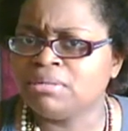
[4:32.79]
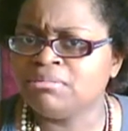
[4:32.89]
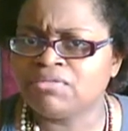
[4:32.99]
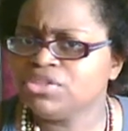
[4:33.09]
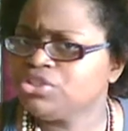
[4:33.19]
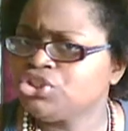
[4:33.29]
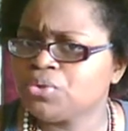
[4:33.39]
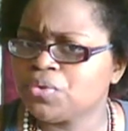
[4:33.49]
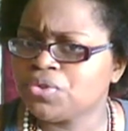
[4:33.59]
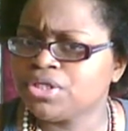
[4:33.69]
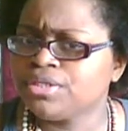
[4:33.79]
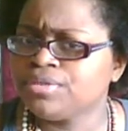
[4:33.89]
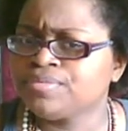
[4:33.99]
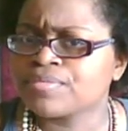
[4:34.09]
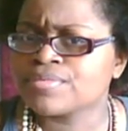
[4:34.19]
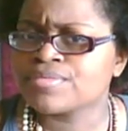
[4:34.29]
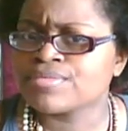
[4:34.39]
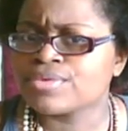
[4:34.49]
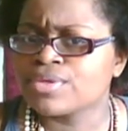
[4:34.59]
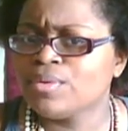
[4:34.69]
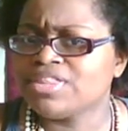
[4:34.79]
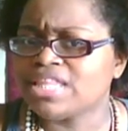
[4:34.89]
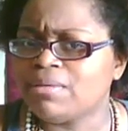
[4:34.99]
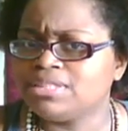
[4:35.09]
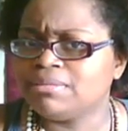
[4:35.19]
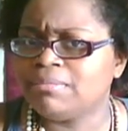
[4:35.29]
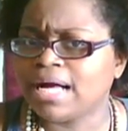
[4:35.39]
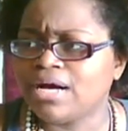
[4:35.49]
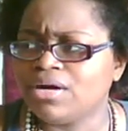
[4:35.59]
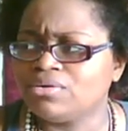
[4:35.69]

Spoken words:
I'm not really sure what that was about.